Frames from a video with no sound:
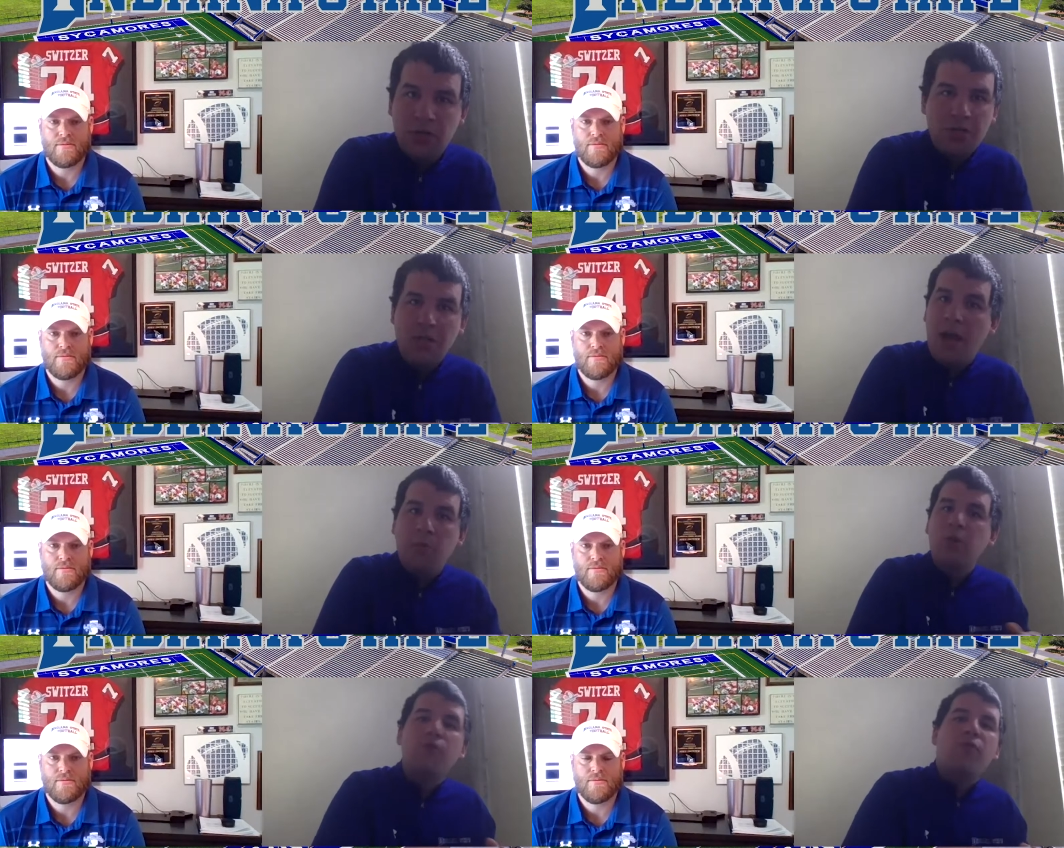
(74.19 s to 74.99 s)
Speaker 1: Not
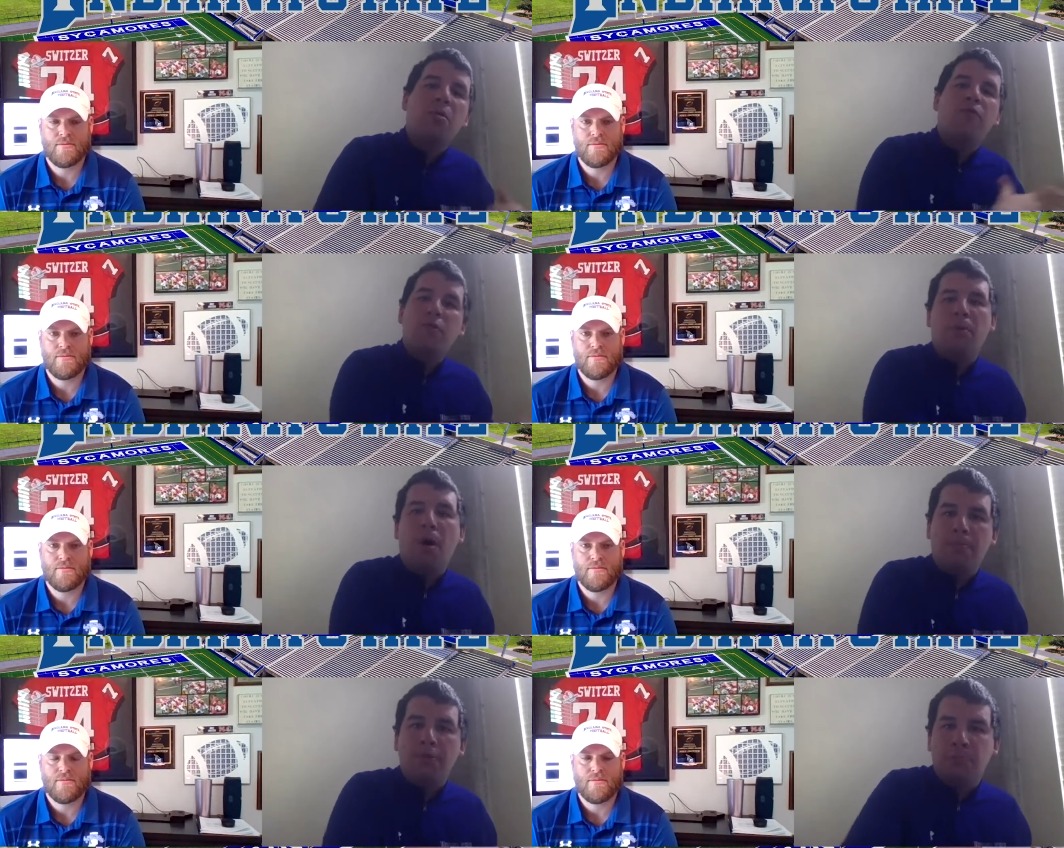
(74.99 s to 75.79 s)
really from a football
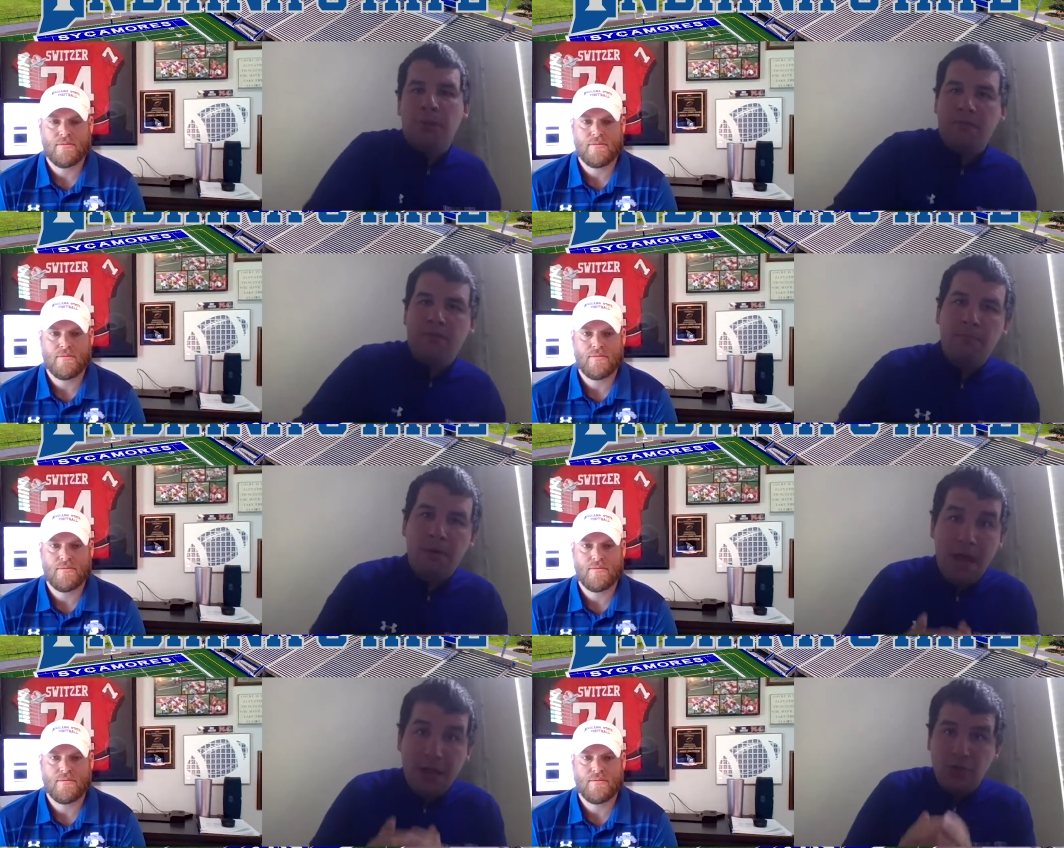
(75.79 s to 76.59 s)
perspective, but
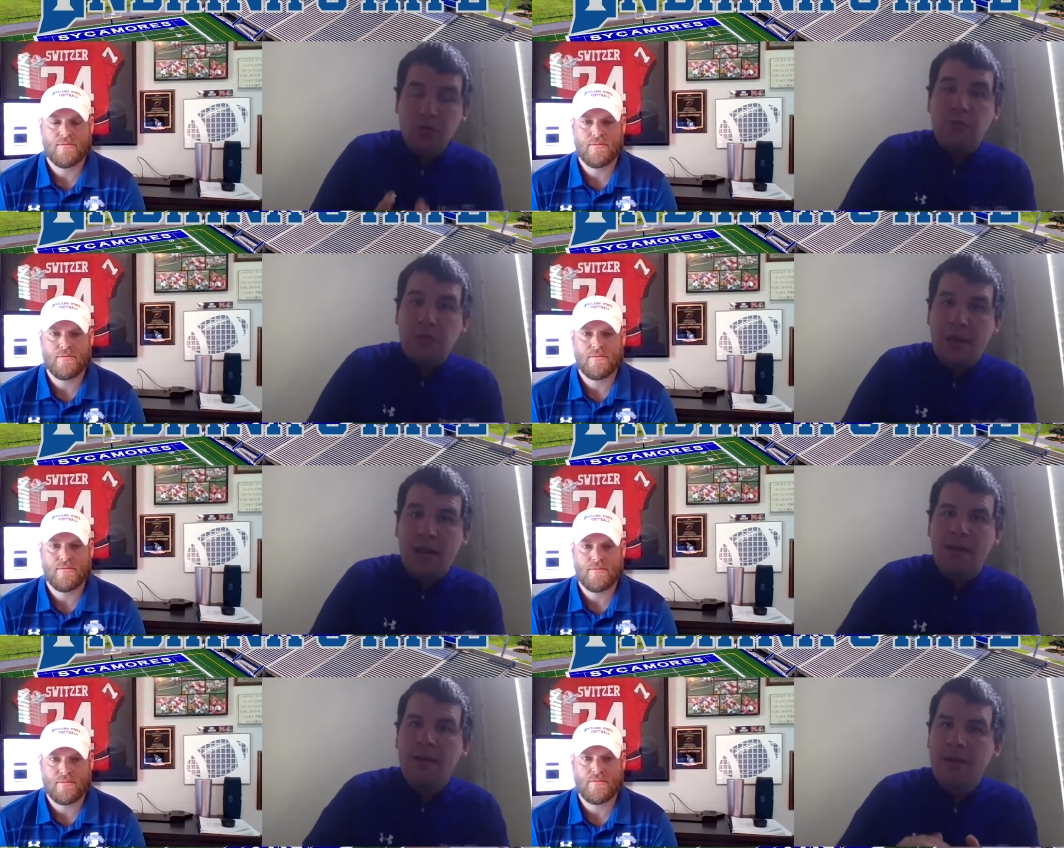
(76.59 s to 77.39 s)
as you said,
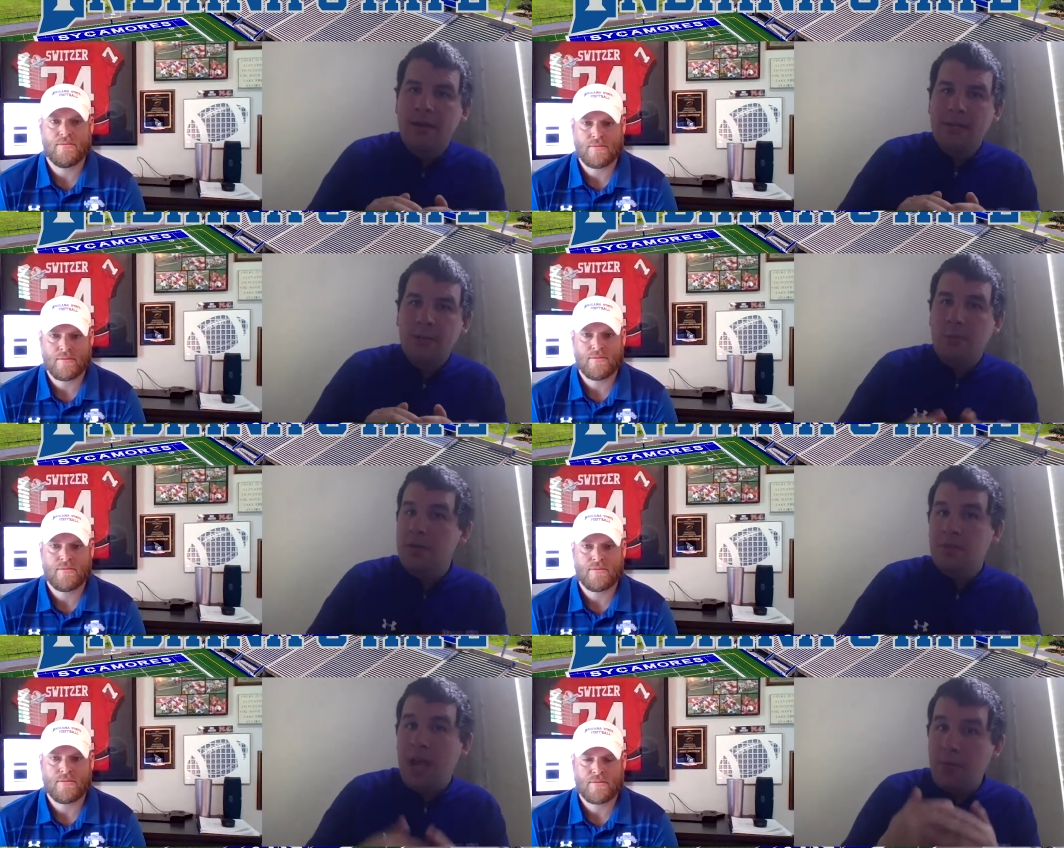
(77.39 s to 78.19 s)
spending
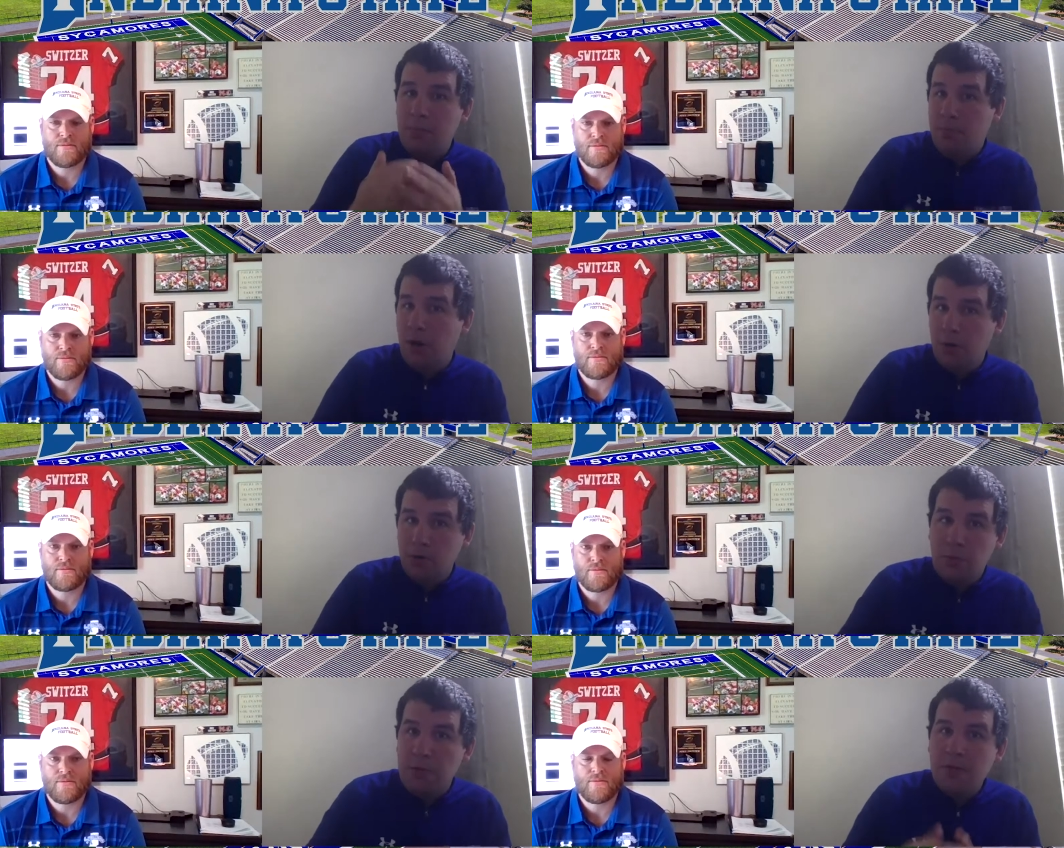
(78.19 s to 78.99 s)
time with Bo,
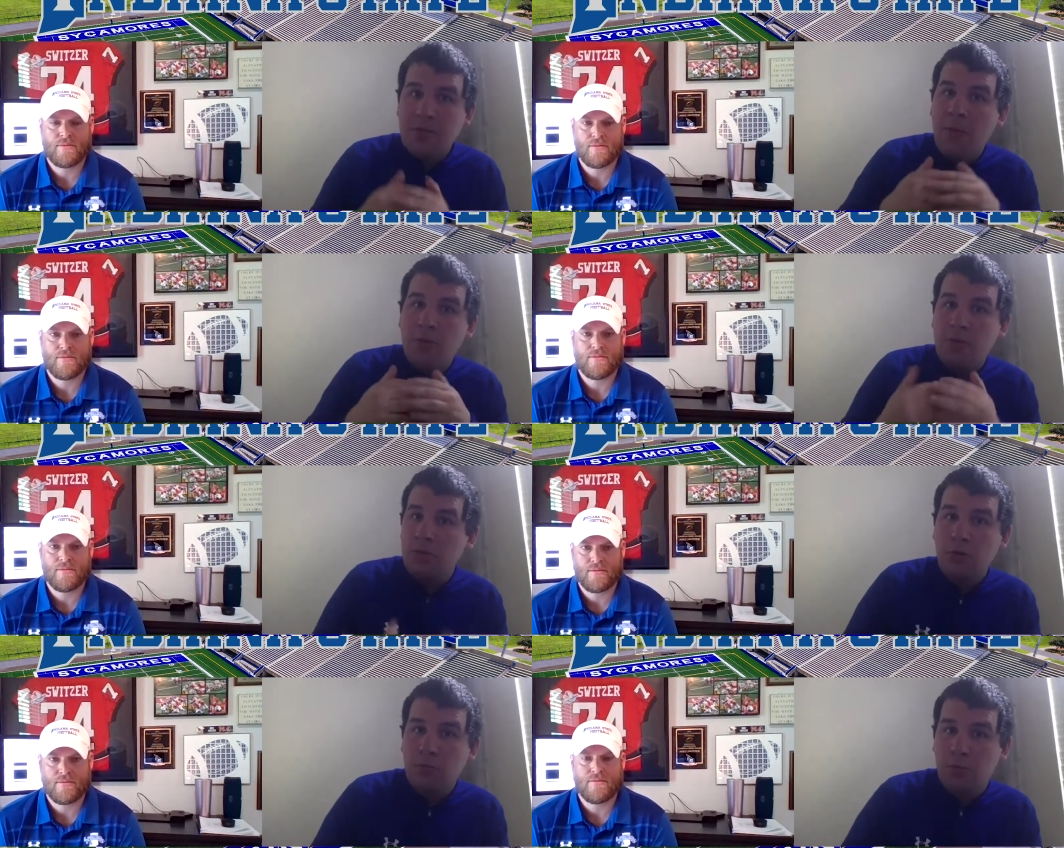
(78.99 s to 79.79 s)
spending time with your
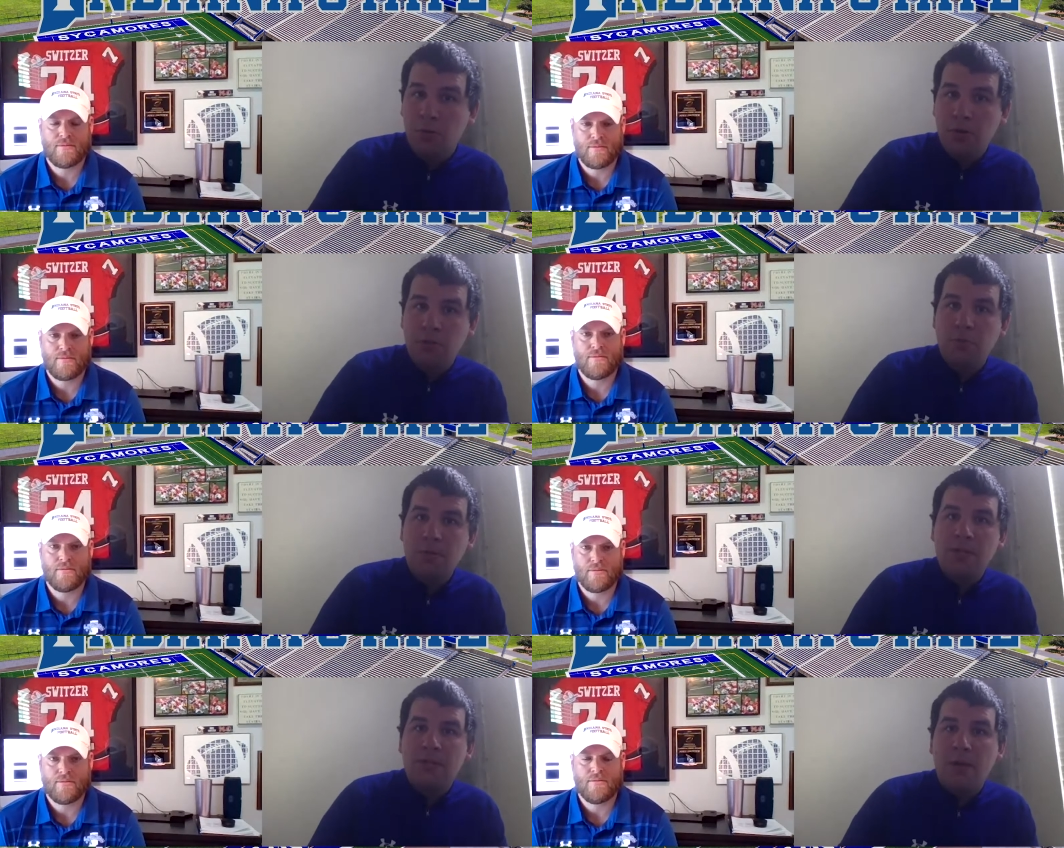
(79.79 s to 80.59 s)
newborn, spending
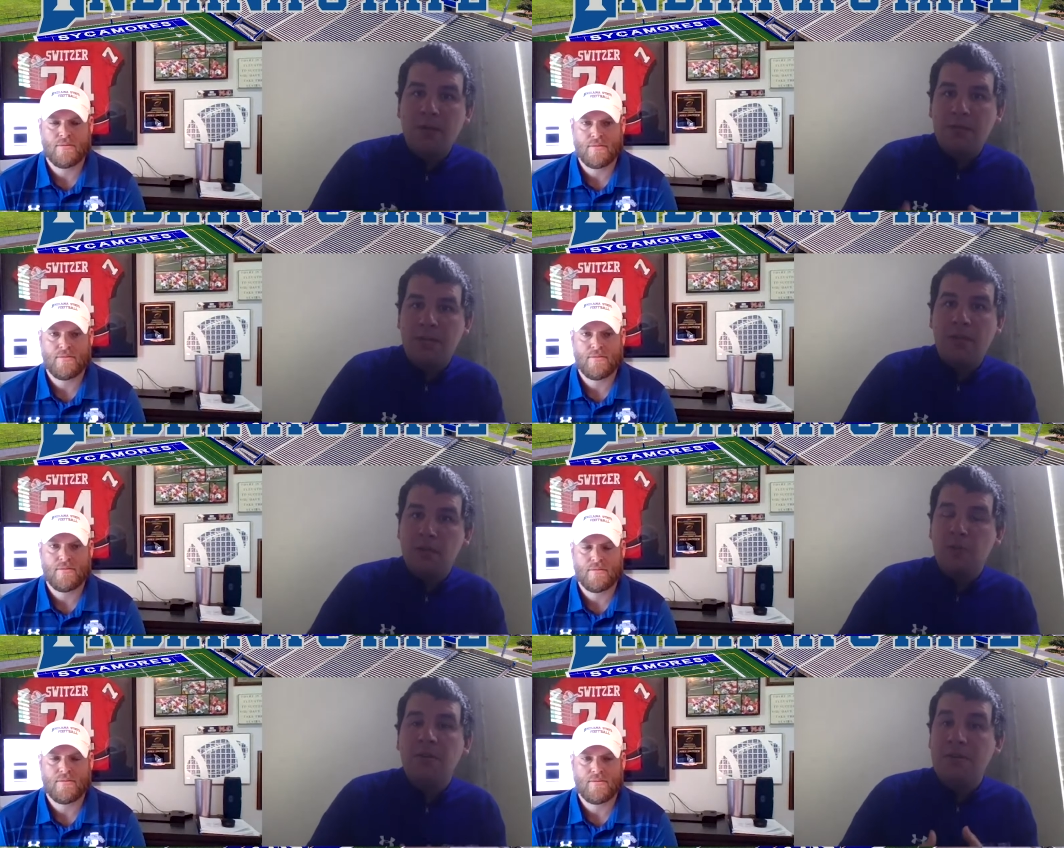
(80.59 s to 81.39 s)
time with Taylor,
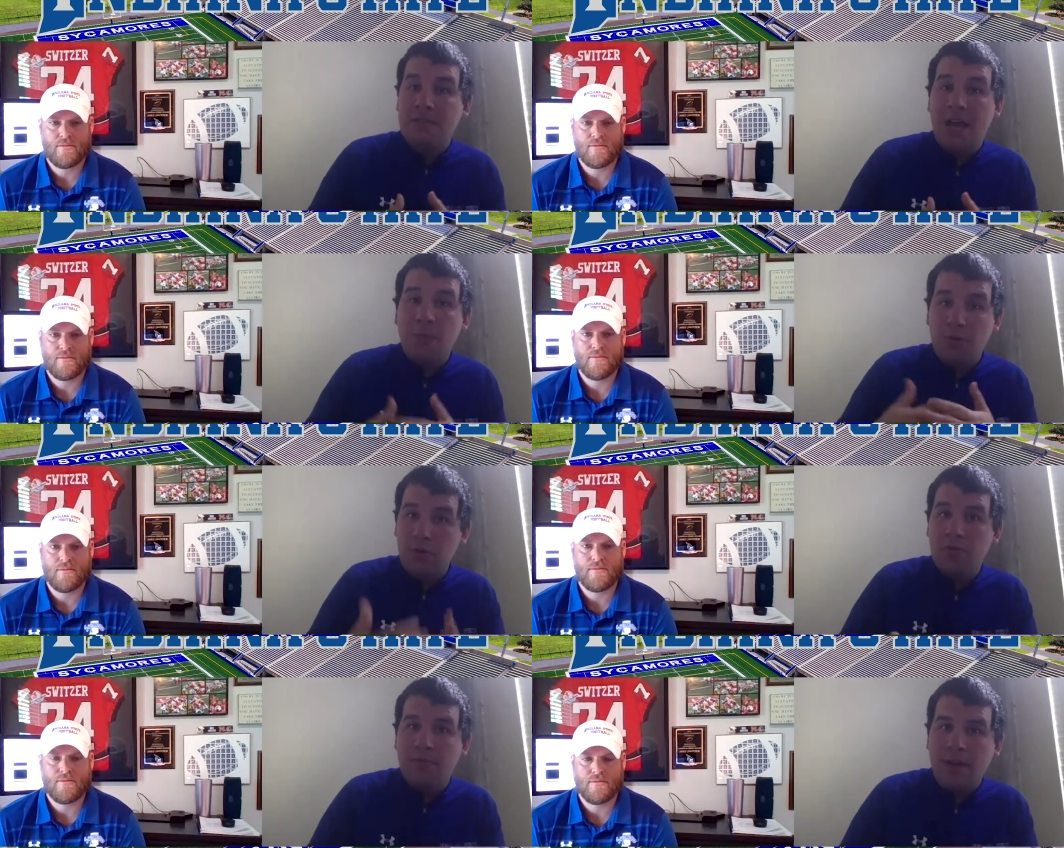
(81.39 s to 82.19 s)
spending time with your
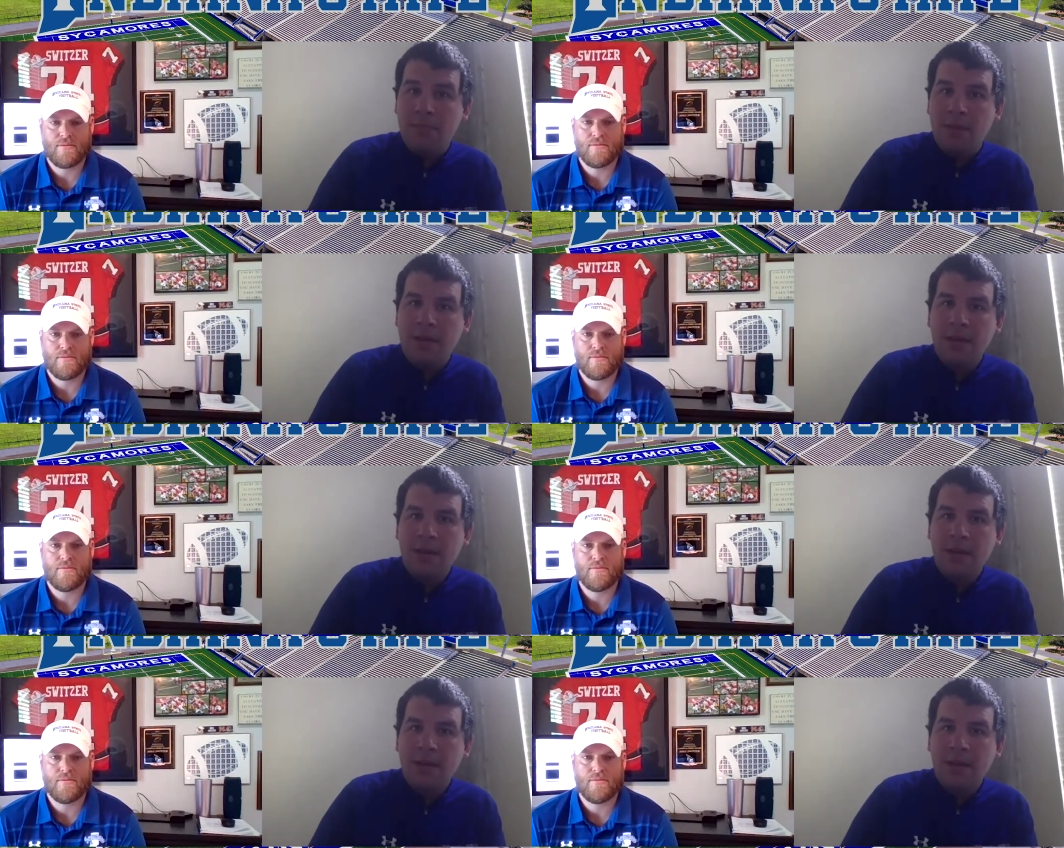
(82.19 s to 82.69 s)
family